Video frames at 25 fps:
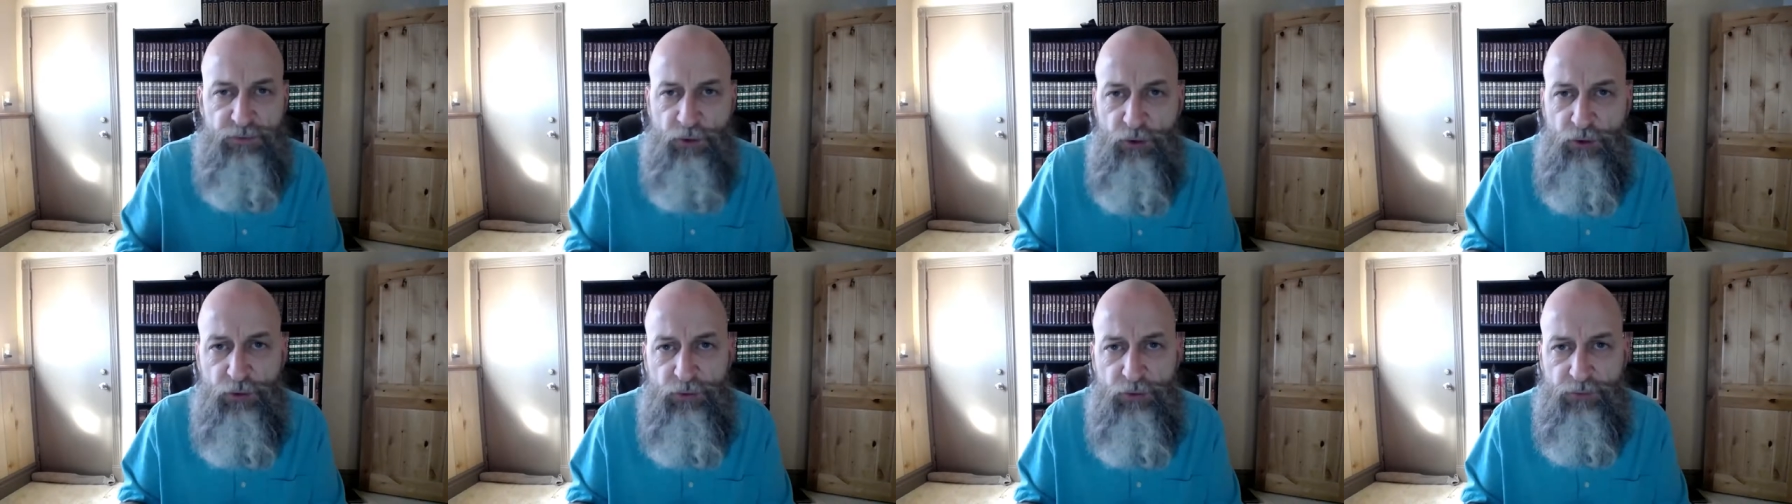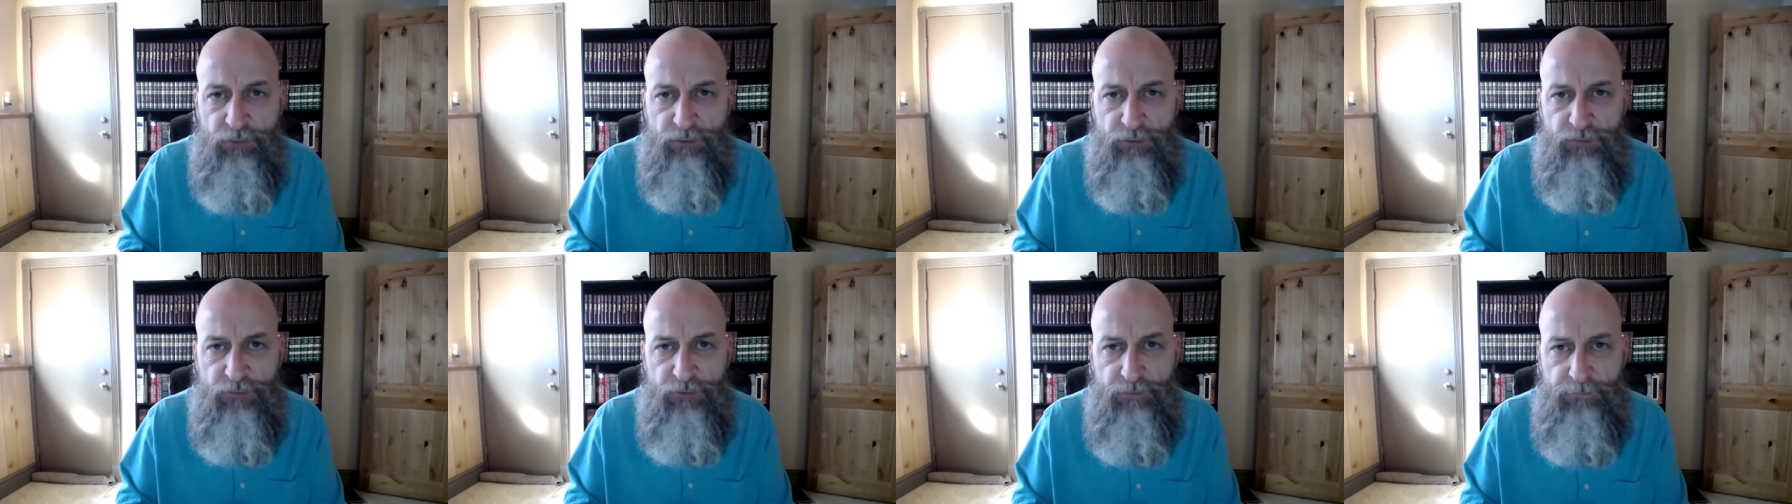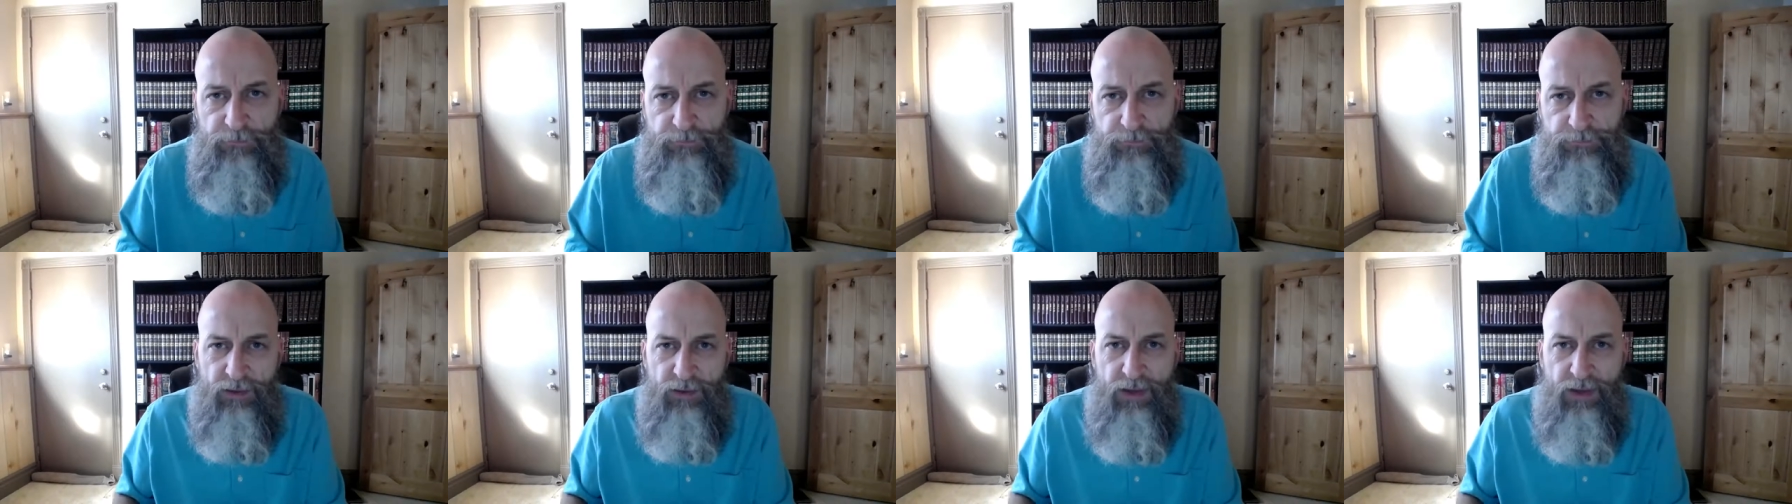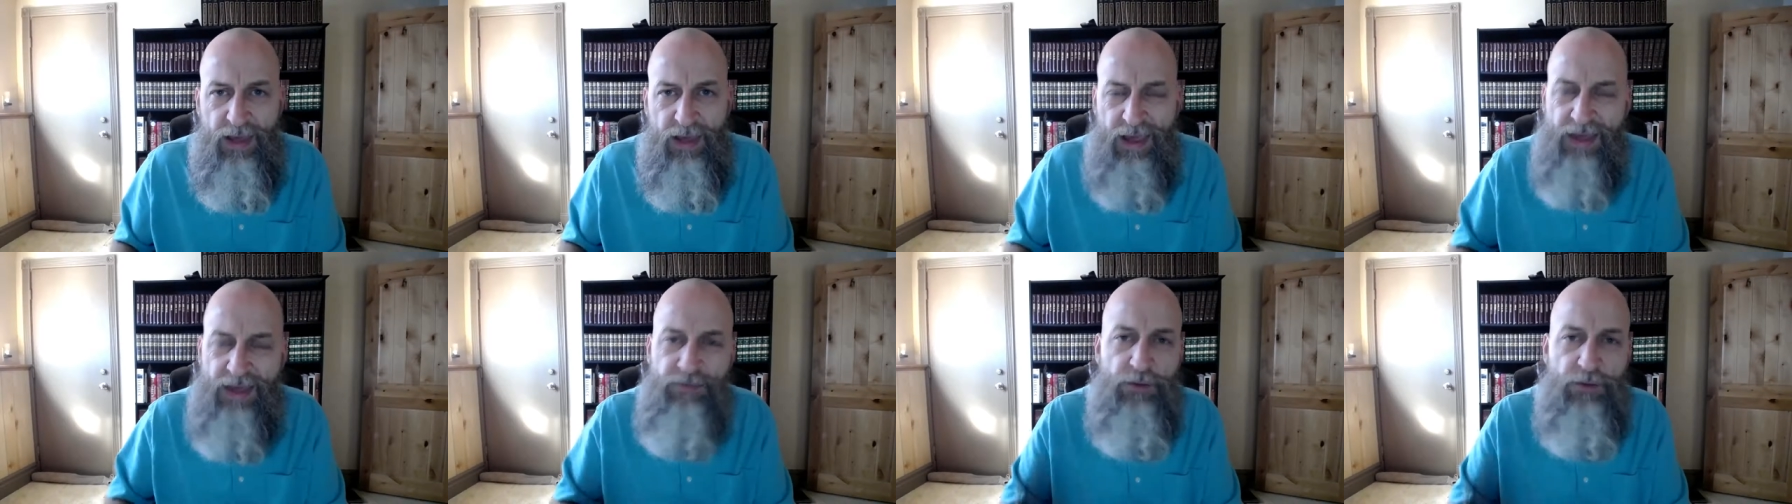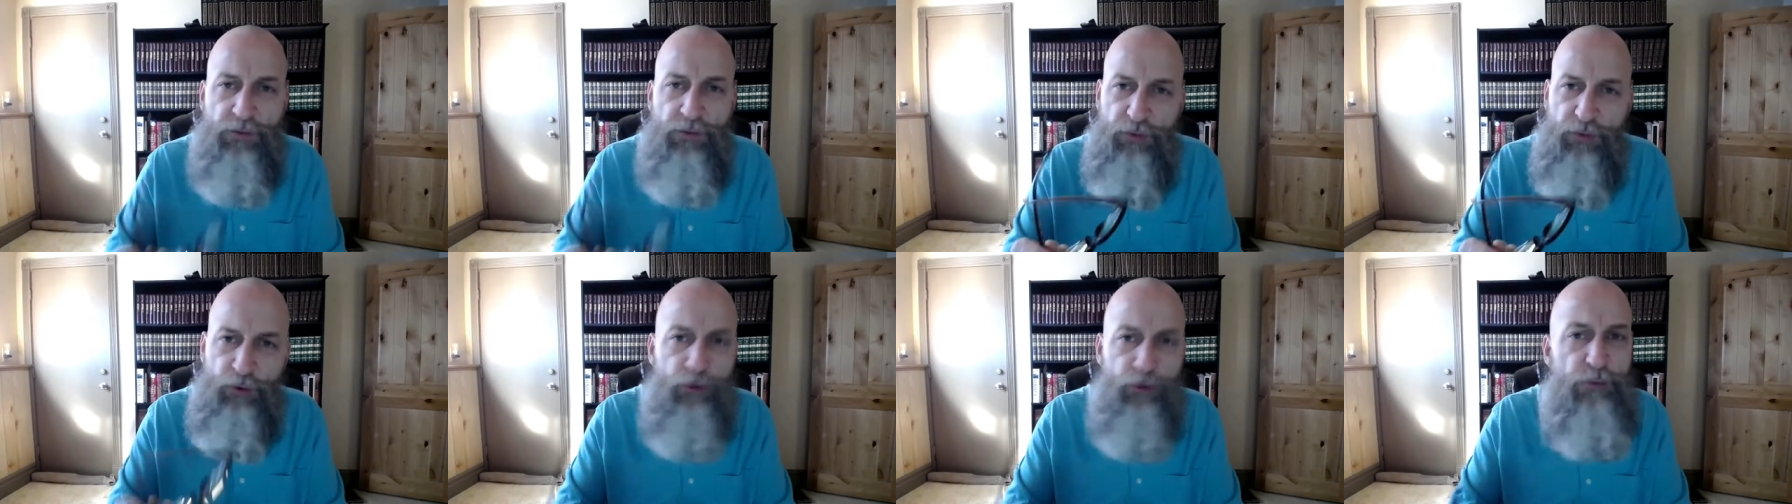earth. And the
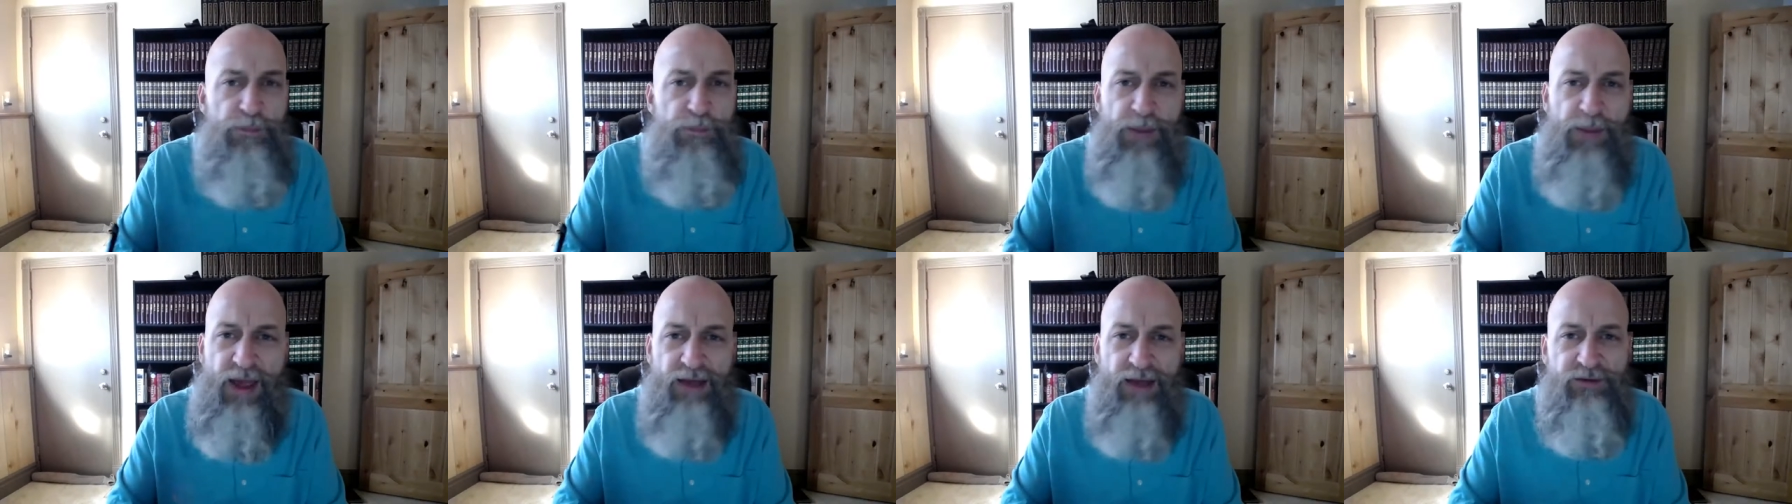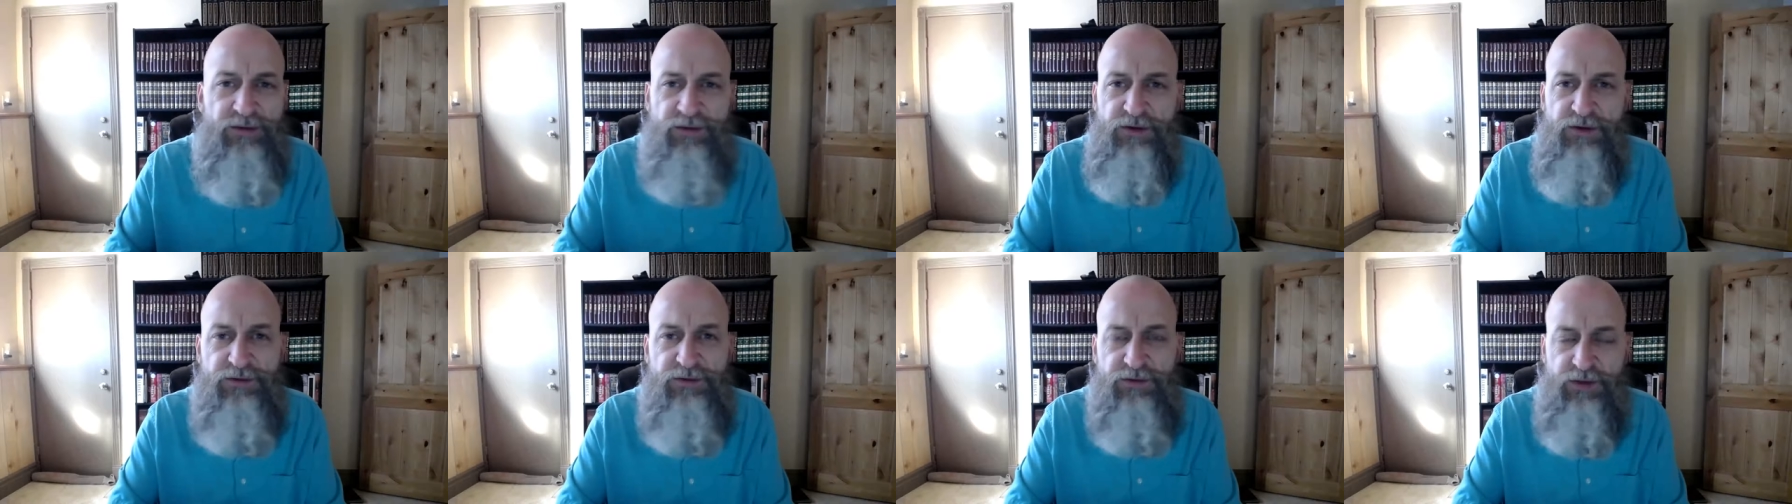third passage that